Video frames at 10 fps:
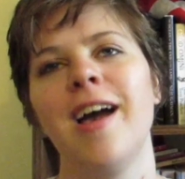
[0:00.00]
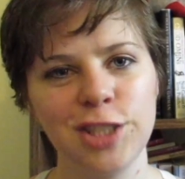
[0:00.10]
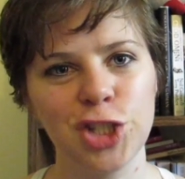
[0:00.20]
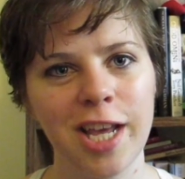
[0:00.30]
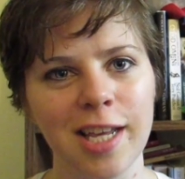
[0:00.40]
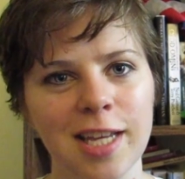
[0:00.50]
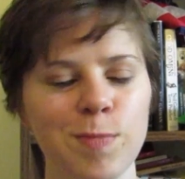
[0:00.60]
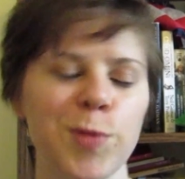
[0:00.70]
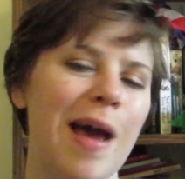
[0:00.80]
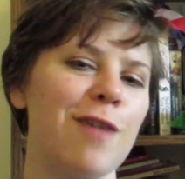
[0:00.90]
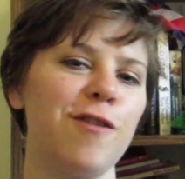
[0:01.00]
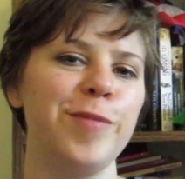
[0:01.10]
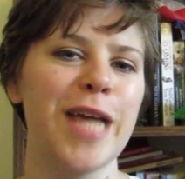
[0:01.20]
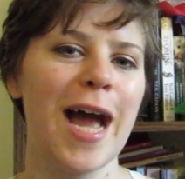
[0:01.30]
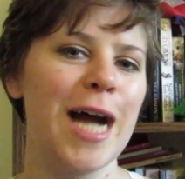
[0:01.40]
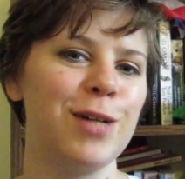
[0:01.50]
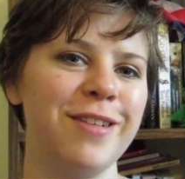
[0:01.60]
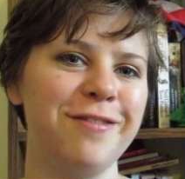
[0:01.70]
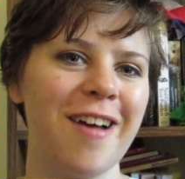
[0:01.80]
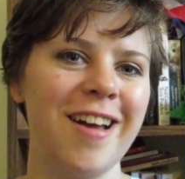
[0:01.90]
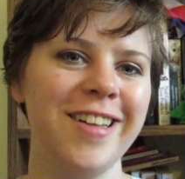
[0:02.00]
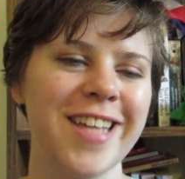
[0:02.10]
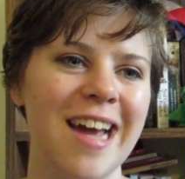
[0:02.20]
Jane comes back from town and finds